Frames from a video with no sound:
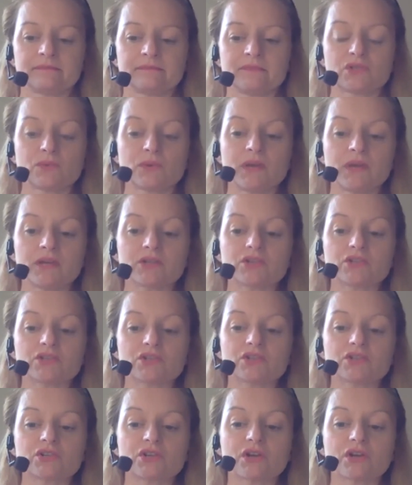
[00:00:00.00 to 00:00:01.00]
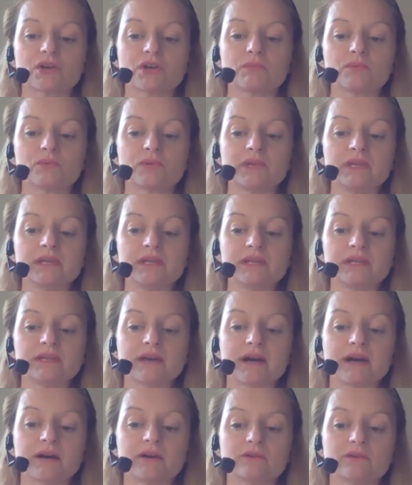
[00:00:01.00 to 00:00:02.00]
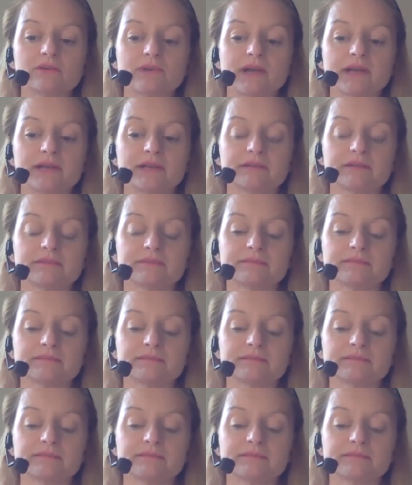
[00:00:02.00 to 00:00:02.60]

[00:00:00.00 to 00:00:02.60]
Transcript: Switch. Breathe out right.